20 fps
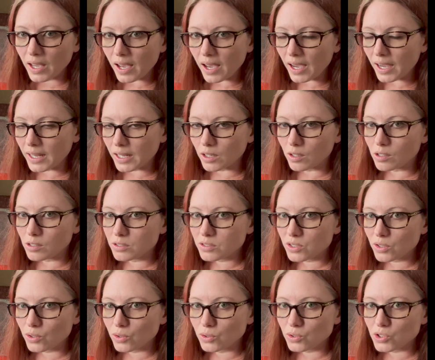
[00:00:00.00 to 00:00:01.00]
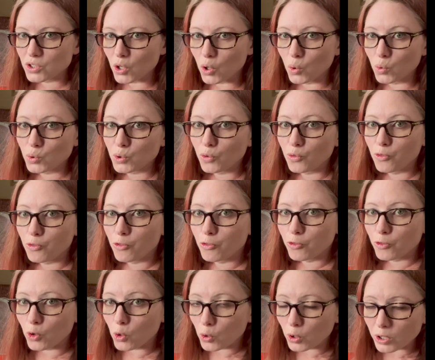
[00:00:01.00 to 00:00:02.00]
I also don't
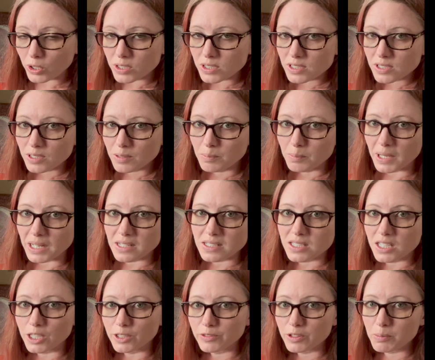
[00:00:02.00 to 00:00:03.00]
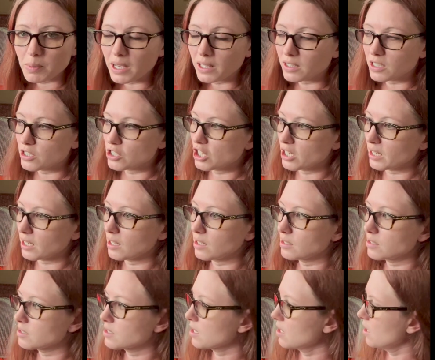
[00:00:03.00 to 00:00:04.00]
force myself upon the
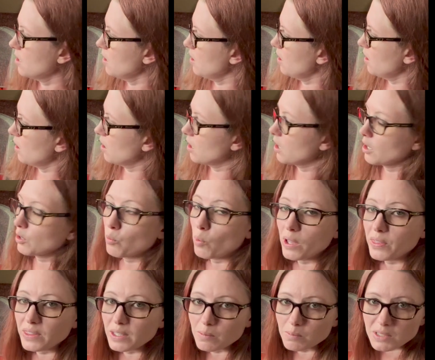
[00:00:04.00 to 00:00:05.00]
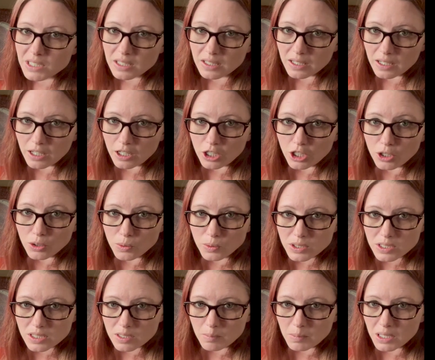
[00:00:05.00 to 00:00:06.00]
chickens. I want them to get
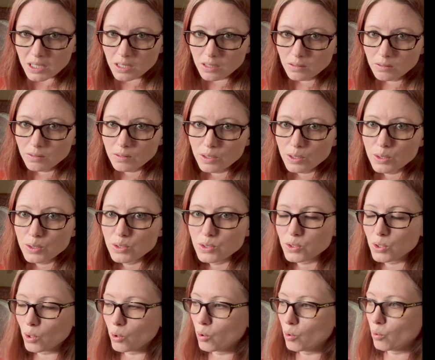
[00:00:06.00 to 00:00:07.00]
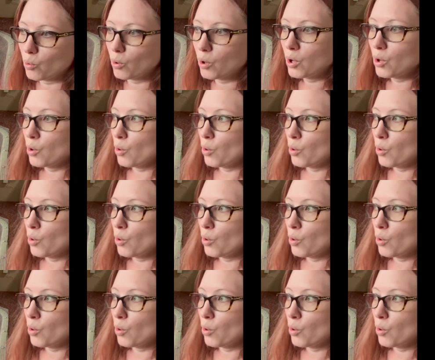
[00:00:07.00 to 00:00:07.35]
used to me. So